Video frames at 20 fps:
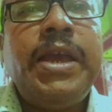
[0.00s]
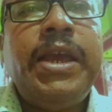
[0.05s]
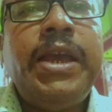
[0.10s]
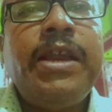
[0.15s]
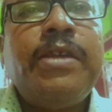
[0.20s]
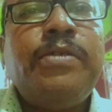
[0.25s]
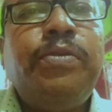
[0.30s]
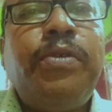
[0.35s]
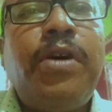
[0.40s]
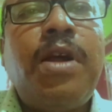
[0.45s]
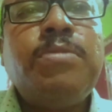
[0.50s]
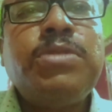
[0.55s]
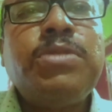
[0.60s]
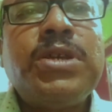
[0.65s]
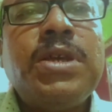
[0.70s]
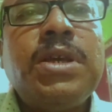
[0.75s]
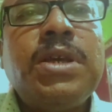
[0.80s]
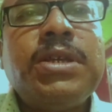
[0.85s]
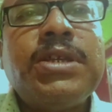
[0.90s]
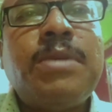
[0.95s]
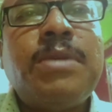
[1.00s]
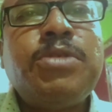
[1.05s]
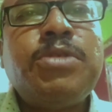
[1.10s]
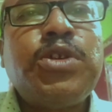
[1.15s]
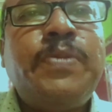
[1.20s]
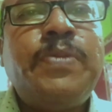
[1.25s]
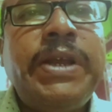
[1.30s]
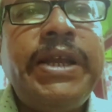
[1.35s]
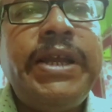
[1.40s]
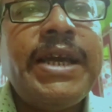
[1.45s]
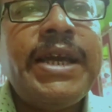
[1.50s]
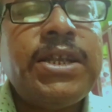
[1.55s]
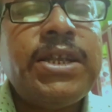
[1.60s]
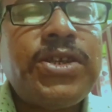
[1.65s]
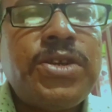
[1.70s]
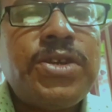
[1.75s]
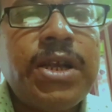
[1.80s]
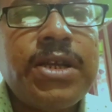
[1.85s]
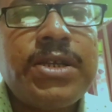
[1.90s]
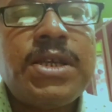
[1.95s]
it forms some spherical
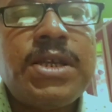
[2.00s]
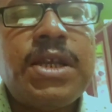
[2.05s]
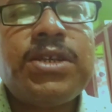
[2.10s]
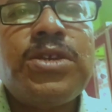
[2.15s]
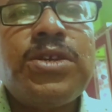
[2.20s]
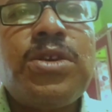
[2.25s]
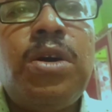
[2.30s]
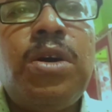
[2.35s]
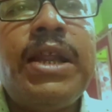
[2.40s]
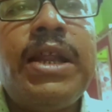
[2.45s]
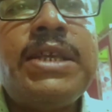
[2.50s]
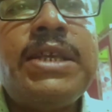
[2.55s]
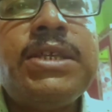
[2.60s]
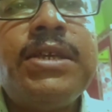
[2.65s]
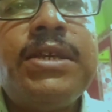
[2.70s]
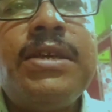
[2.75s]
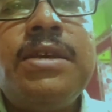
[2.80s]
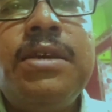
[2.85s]
structures called as